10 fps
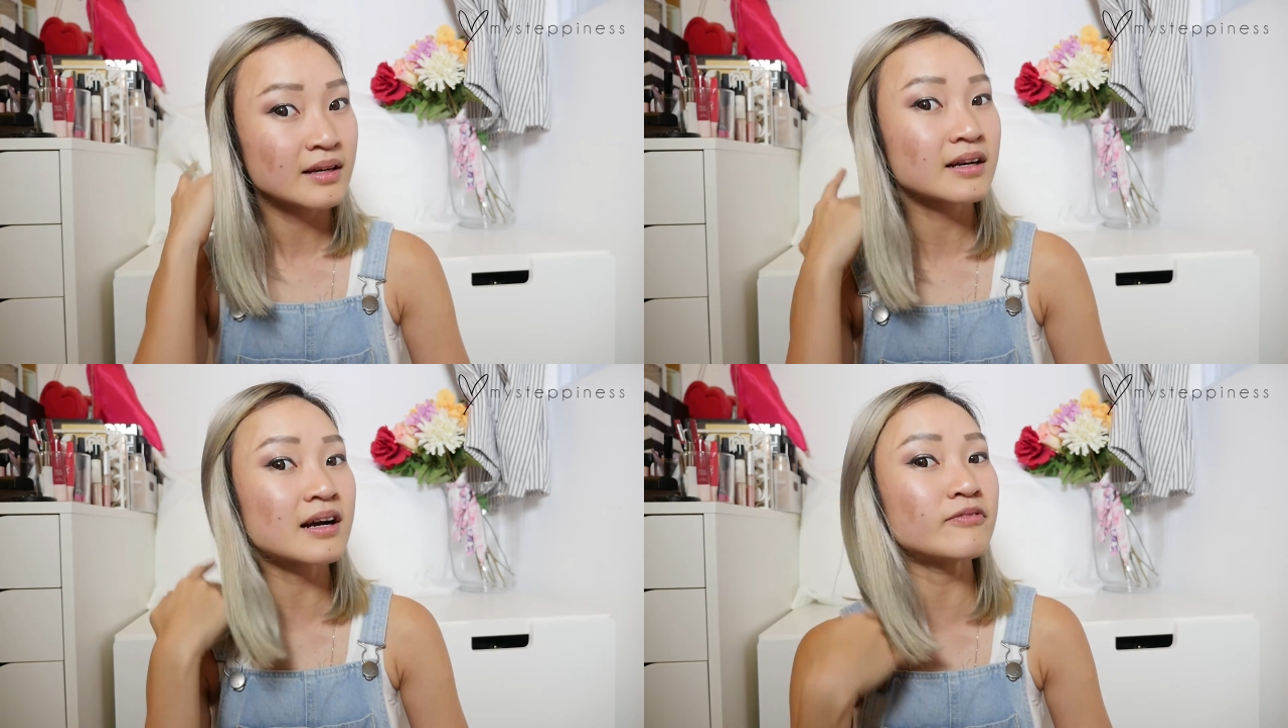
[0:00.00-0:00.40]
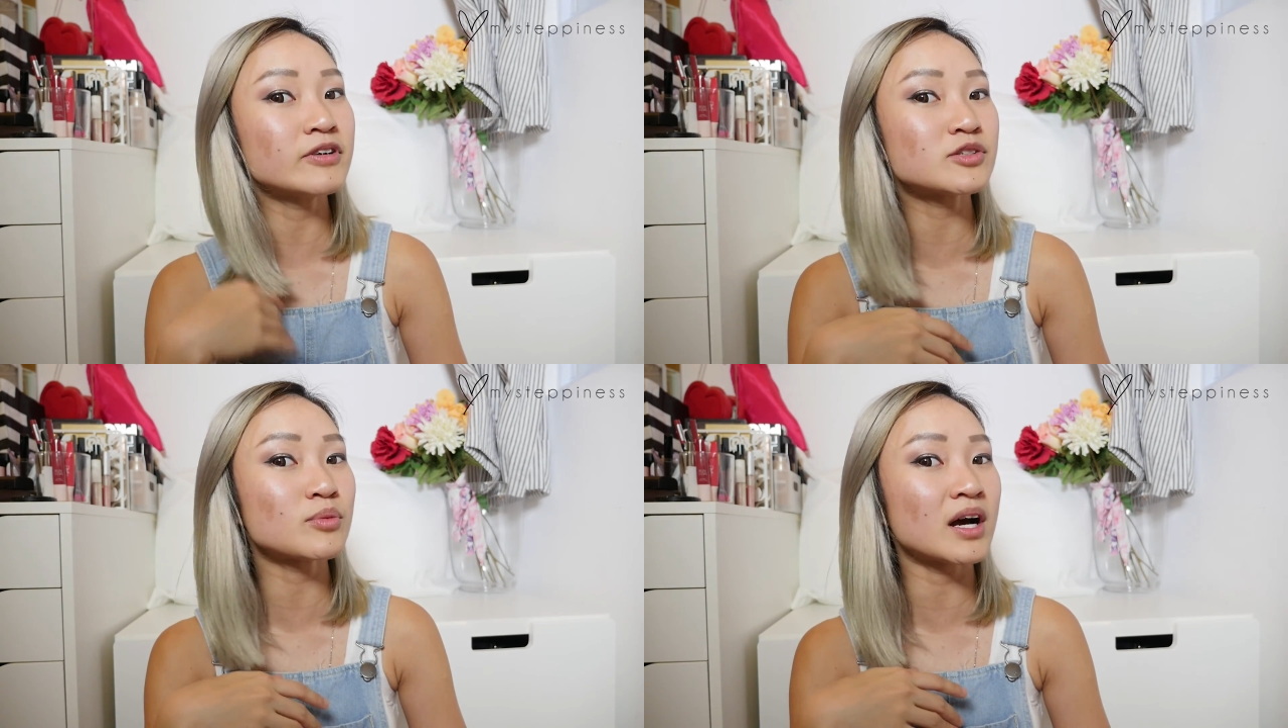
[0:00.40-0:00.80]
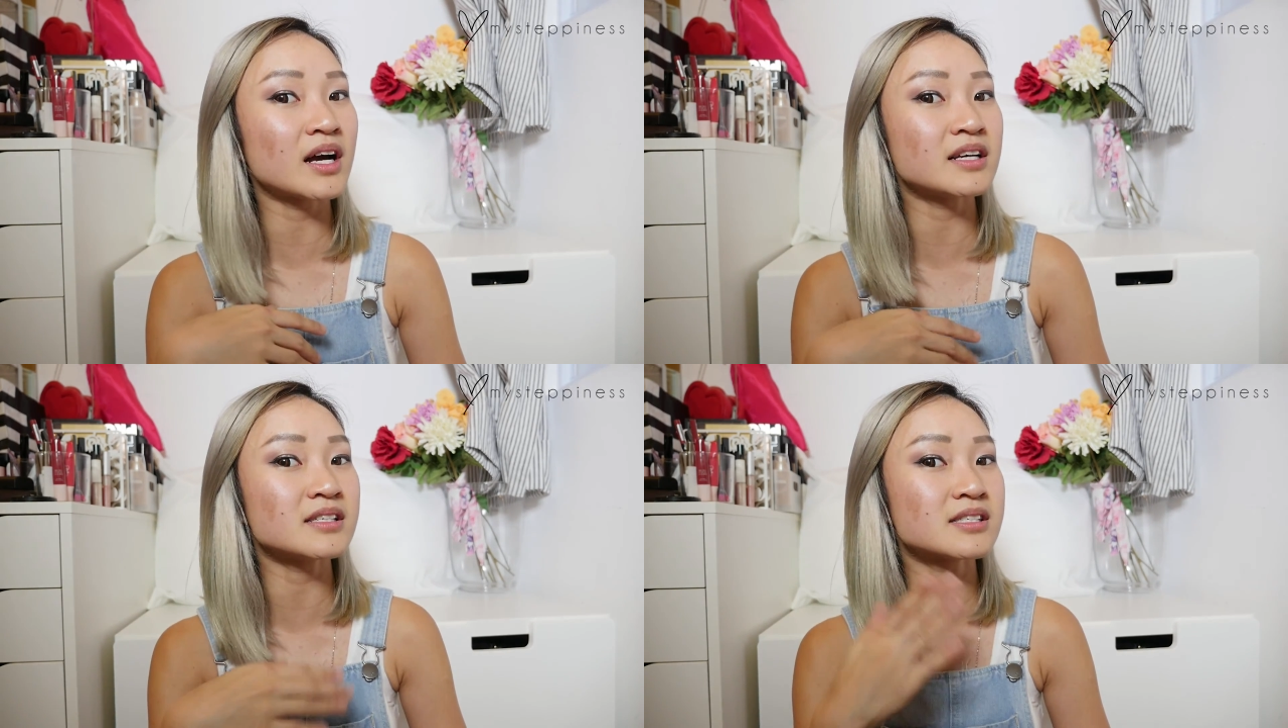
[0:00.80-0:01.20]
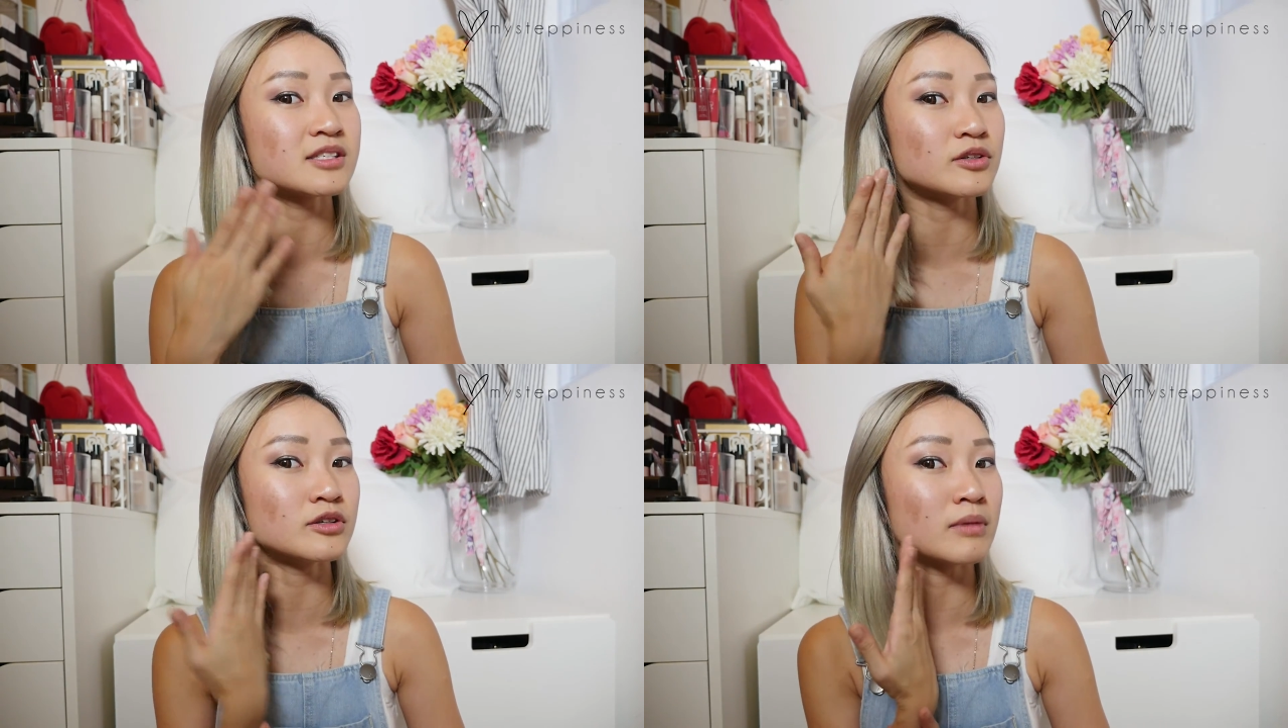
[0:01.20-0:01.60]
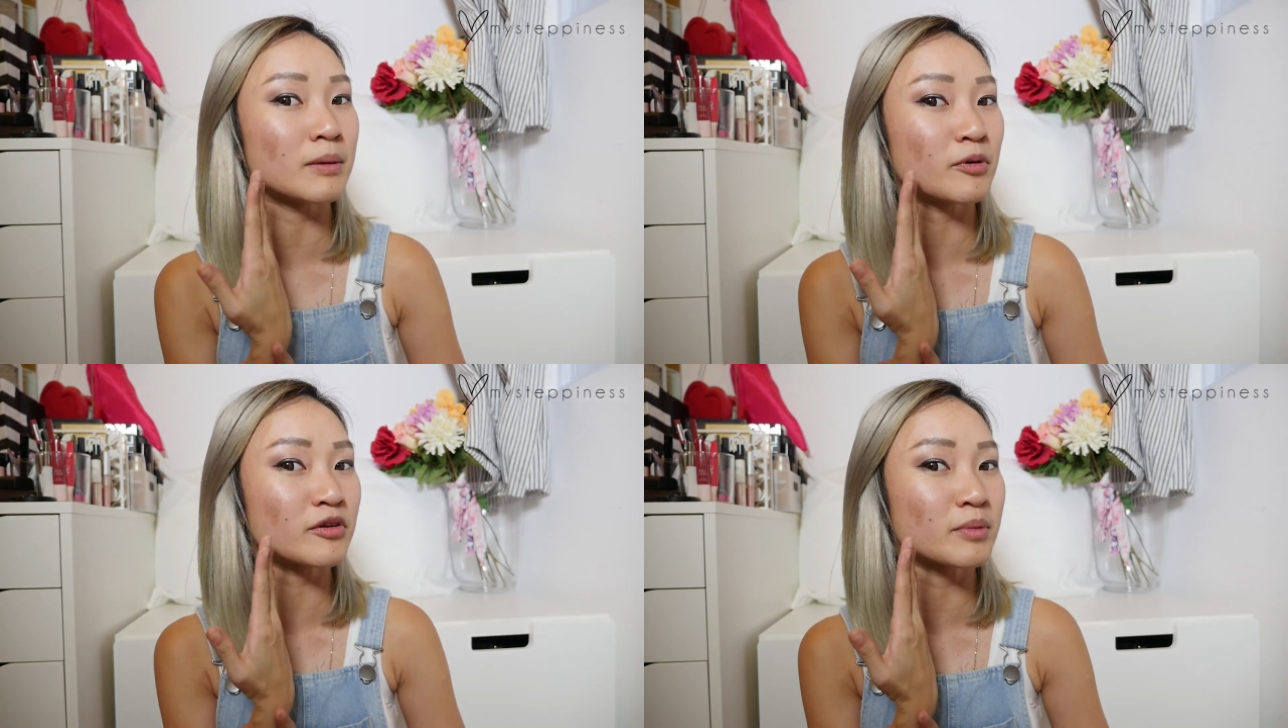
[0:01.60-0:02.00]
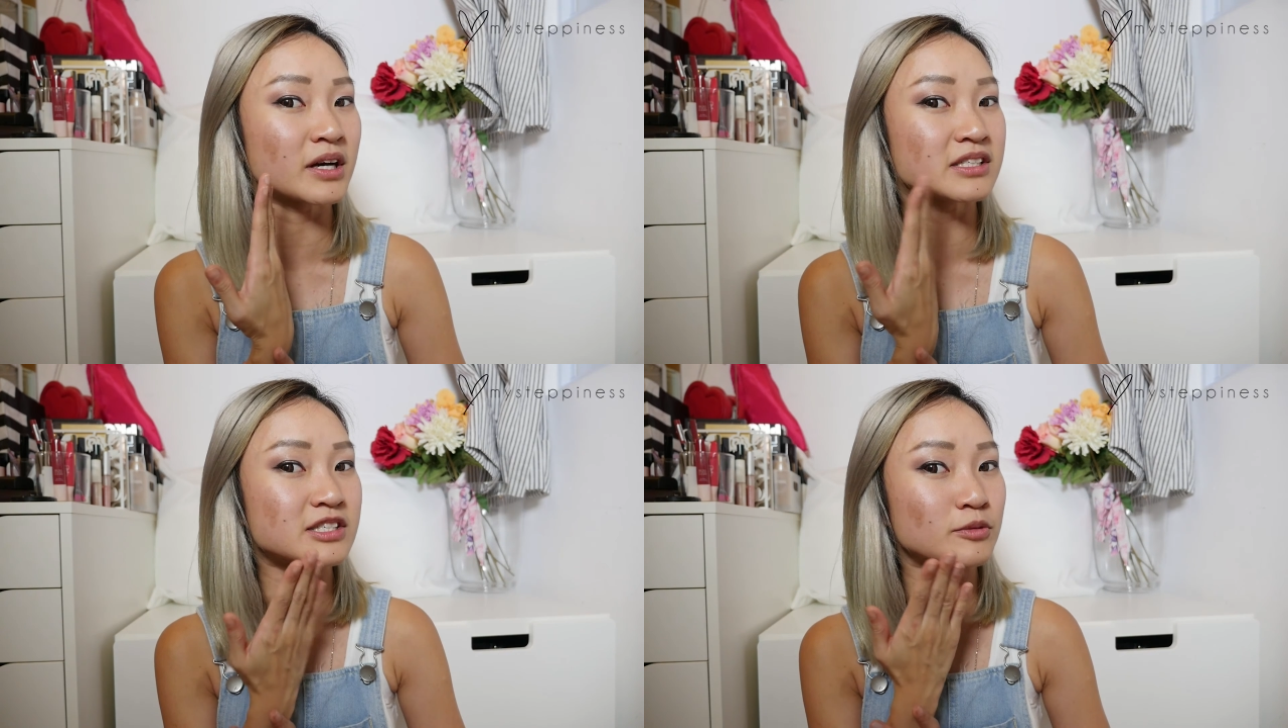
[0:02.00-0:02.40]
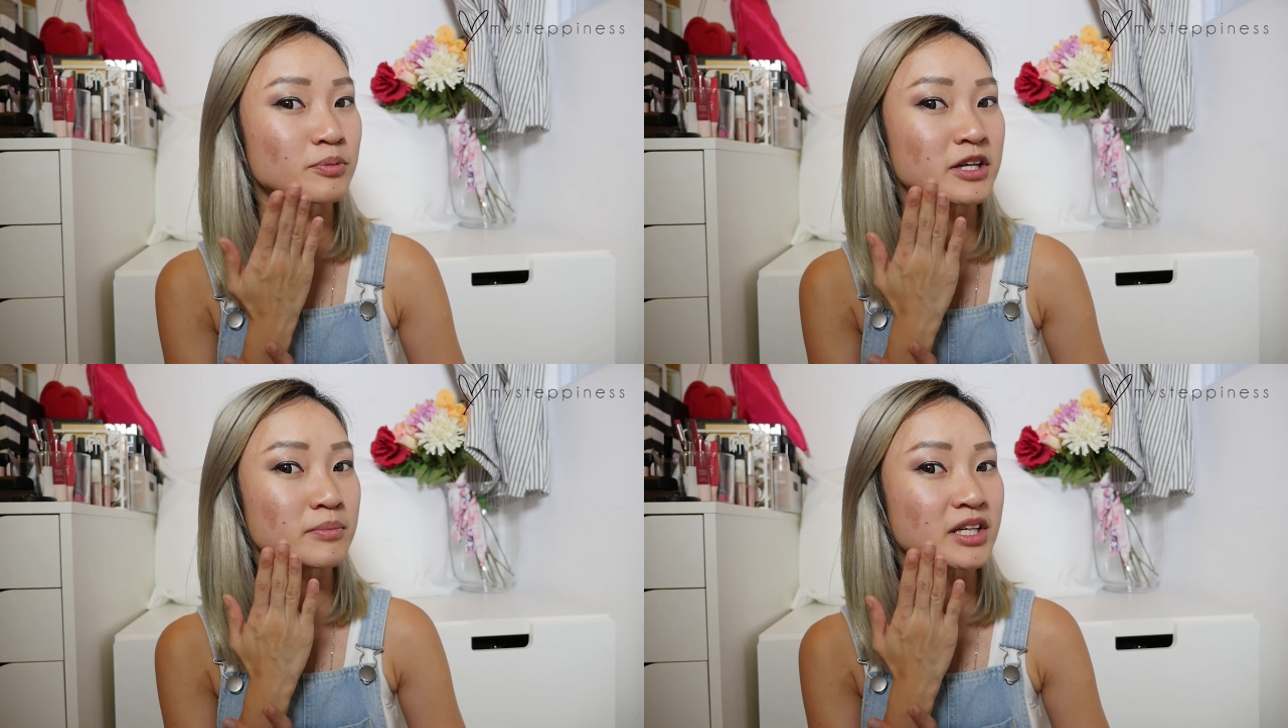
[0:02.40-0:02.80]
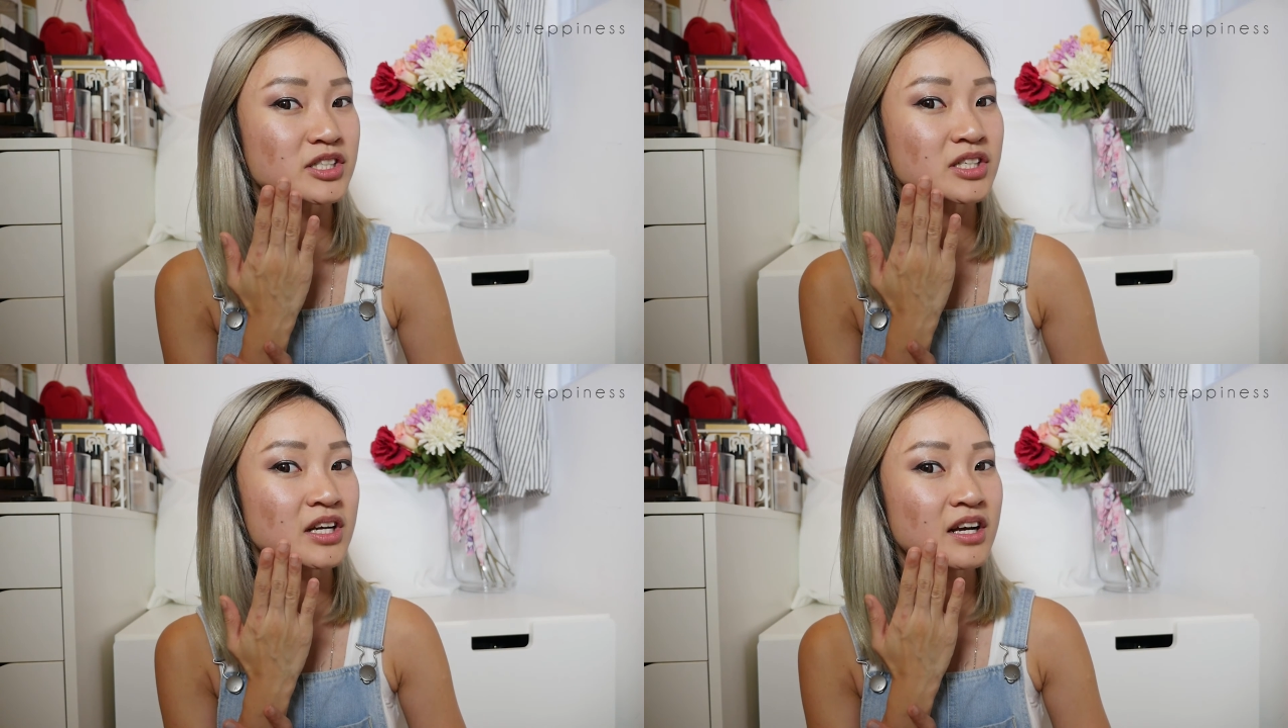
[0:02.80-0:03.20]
coverage wise, you know, my birthmark is still pretty much